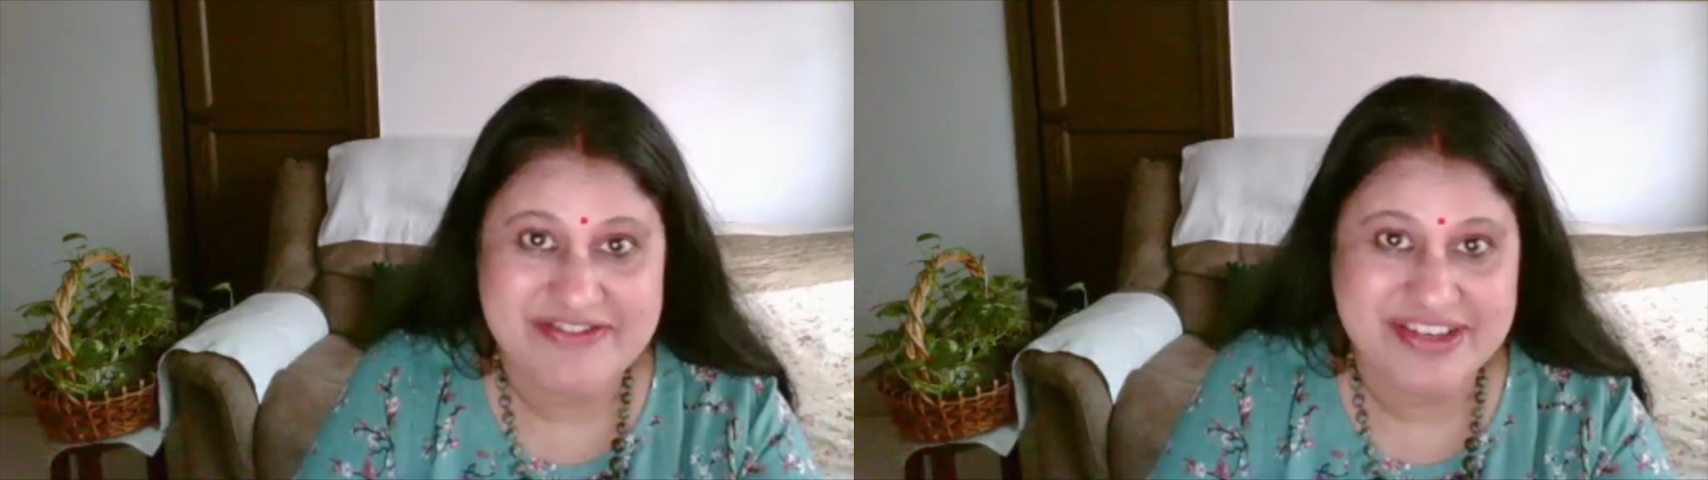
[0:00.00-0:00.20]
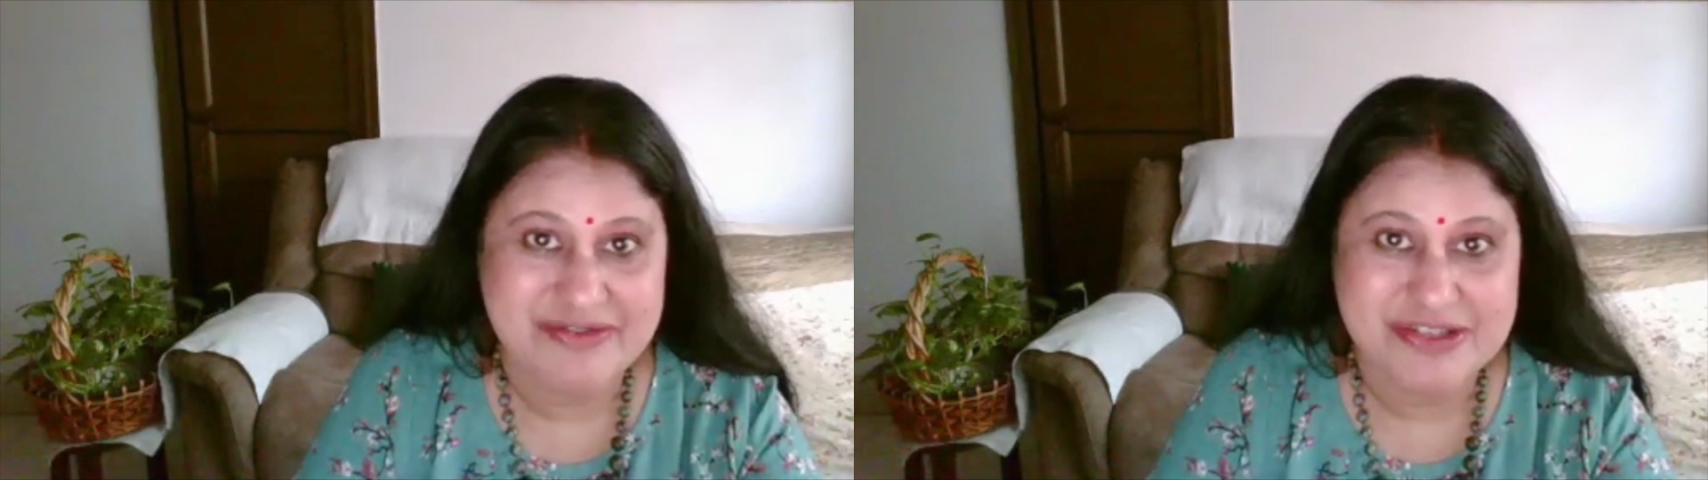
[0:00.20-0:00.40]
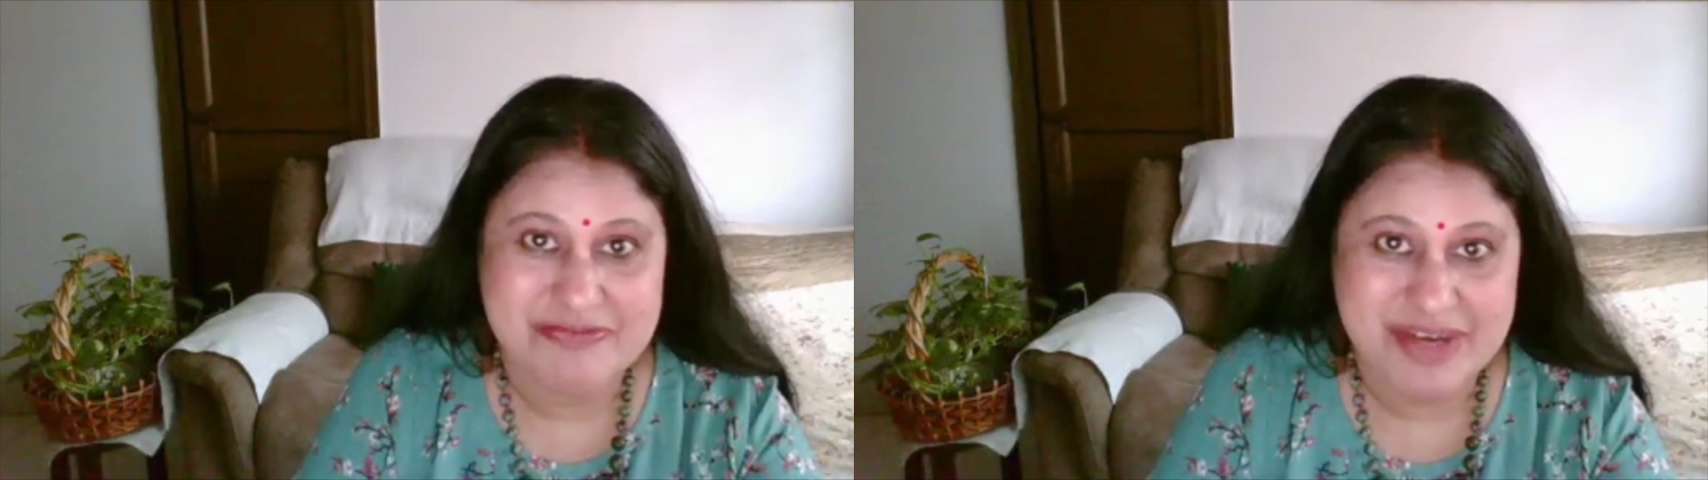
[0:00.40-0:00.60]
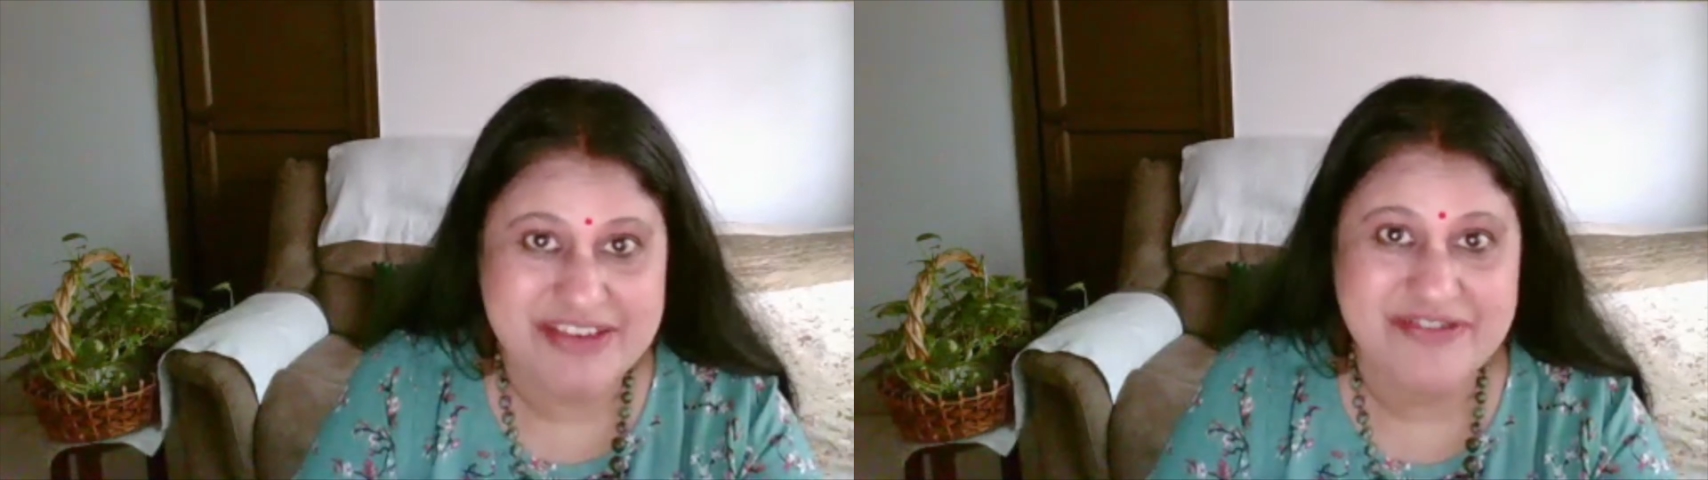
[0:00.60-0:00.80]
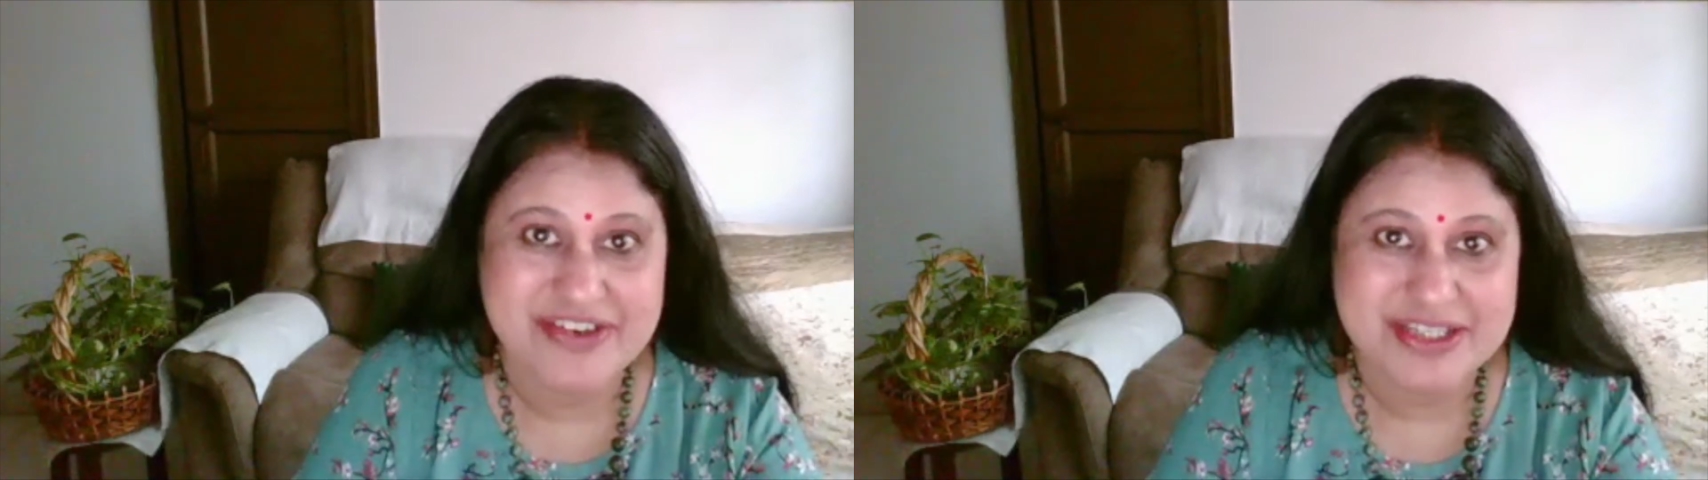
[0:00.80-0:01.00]
It was my
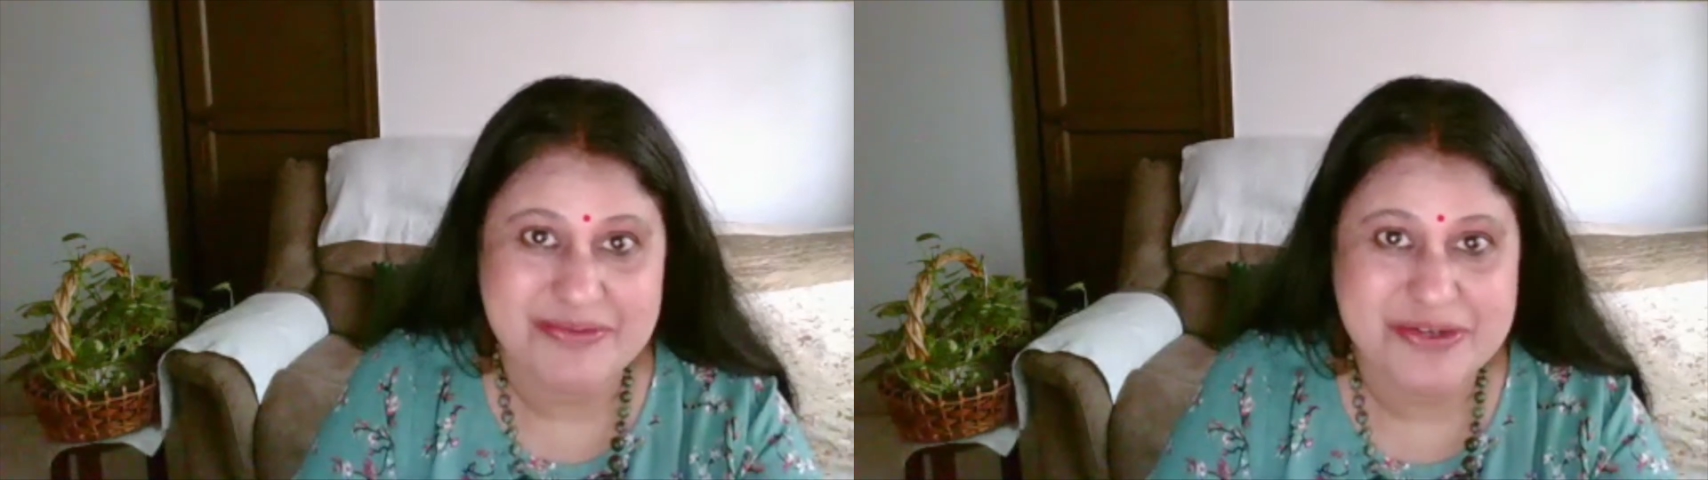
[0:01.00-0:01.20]
first